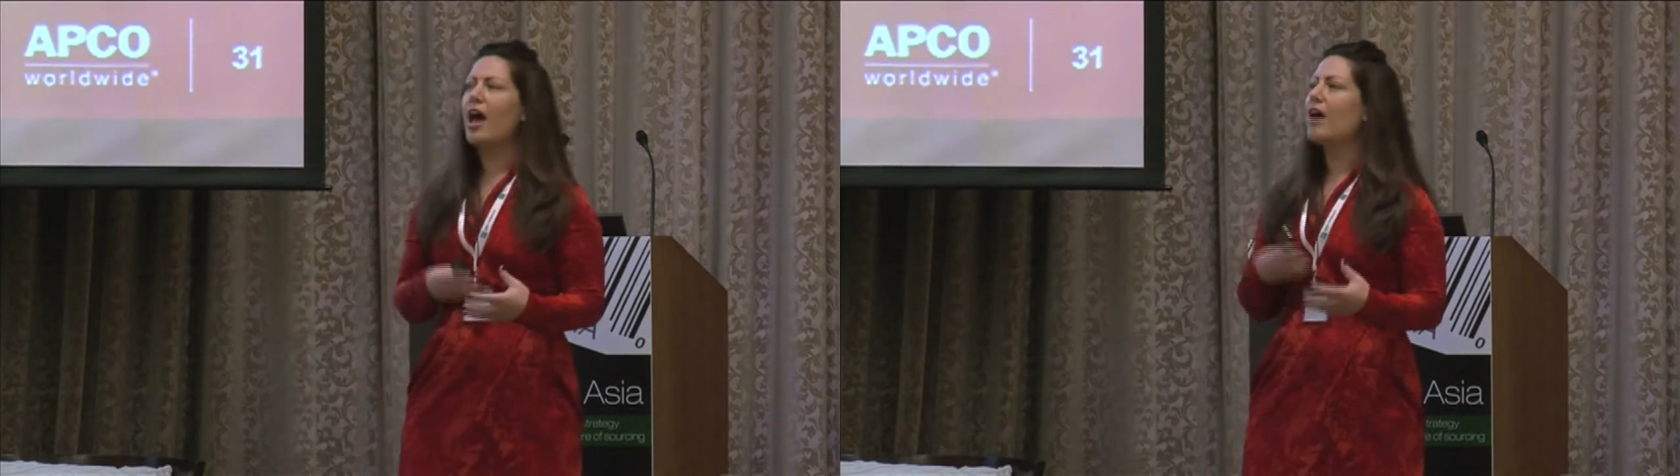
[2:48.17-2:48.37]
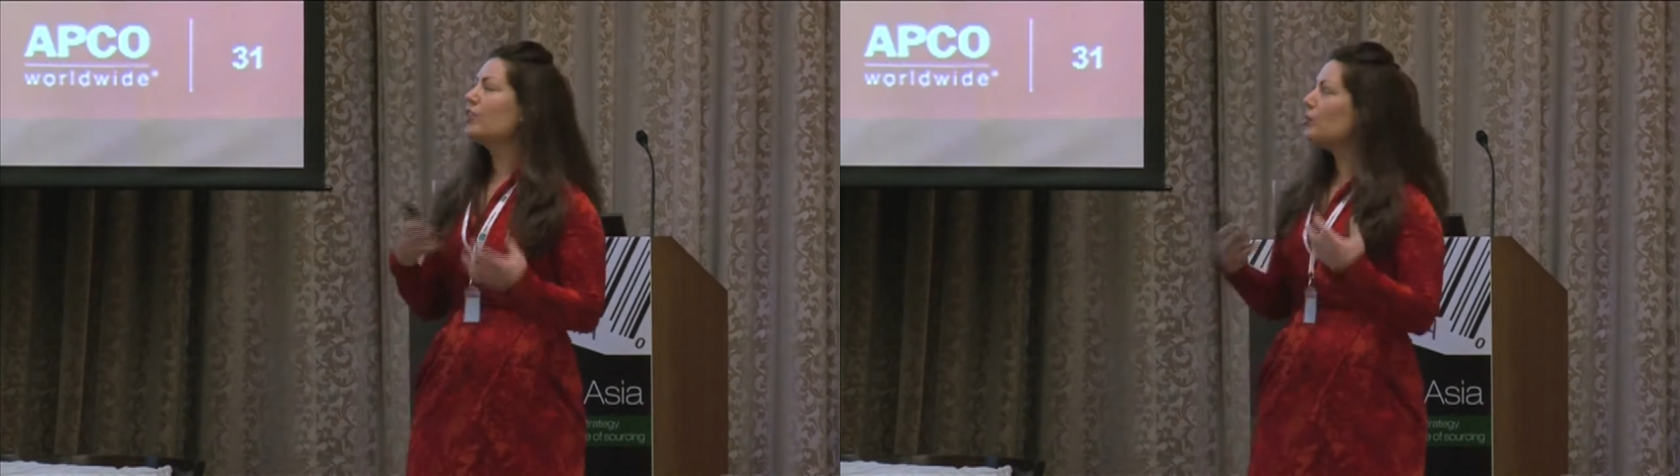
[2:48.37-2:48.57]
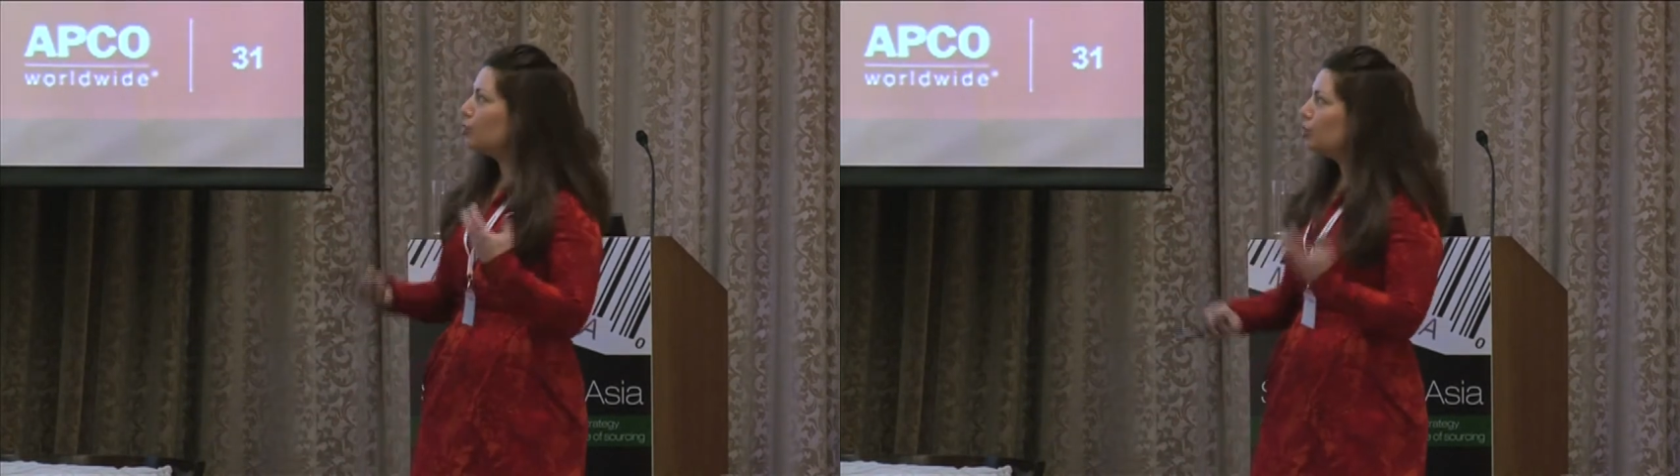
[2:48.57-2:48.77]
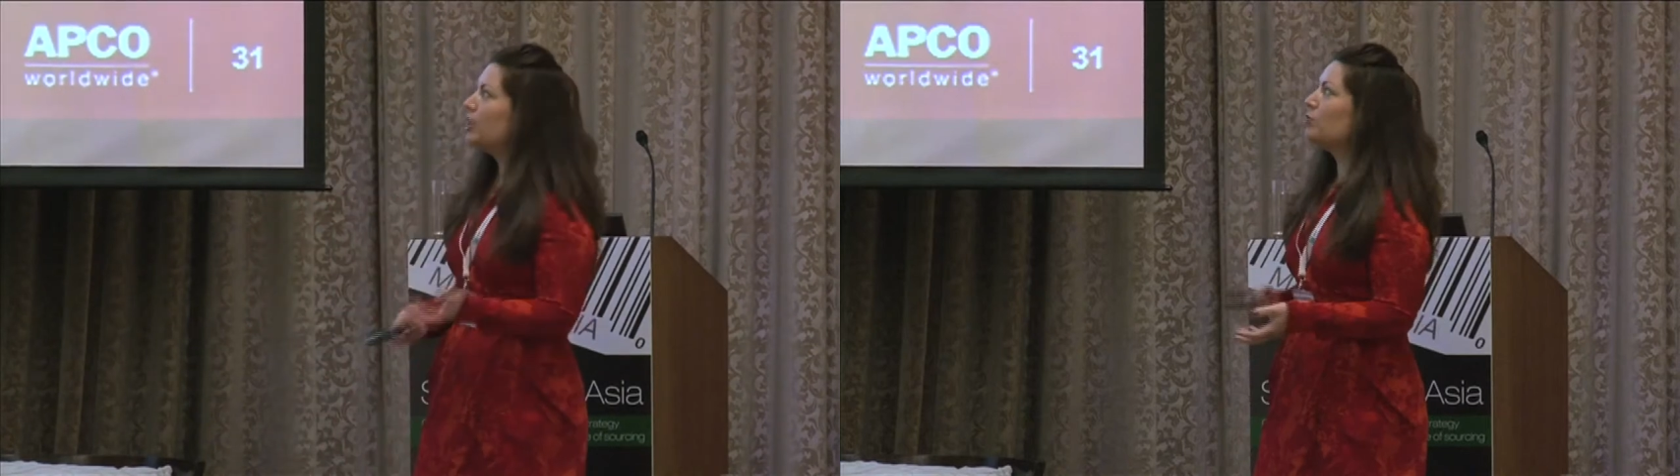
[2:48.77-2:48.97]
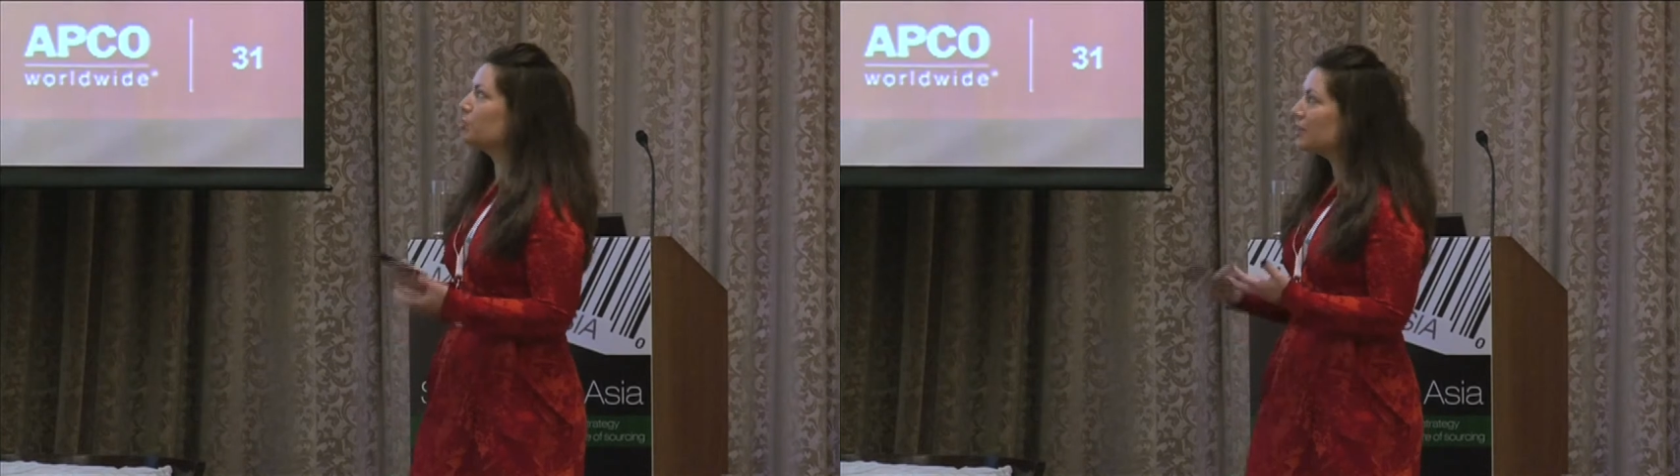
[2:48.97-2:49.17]
have they put
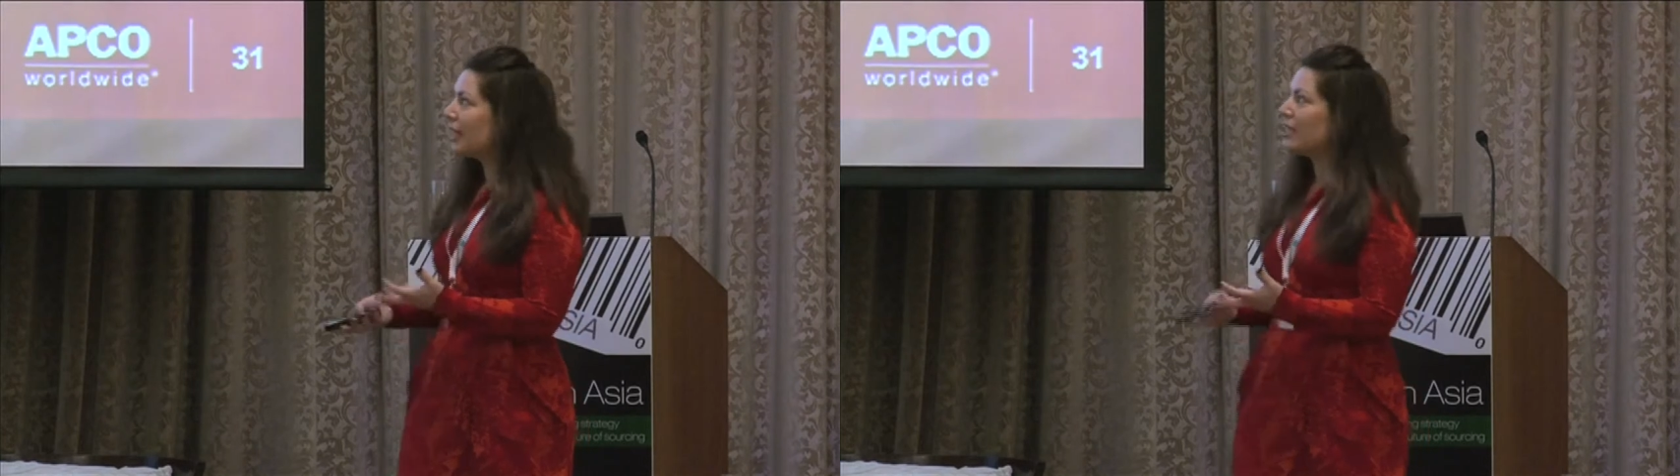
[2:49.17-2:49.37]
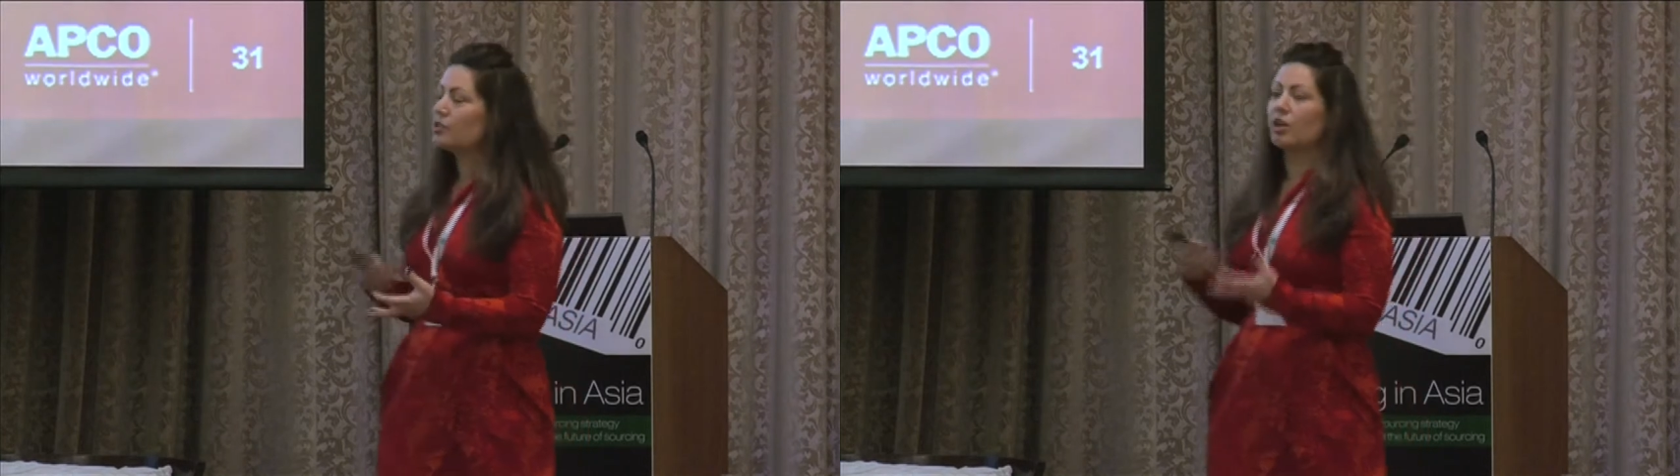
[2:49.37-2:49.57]
in place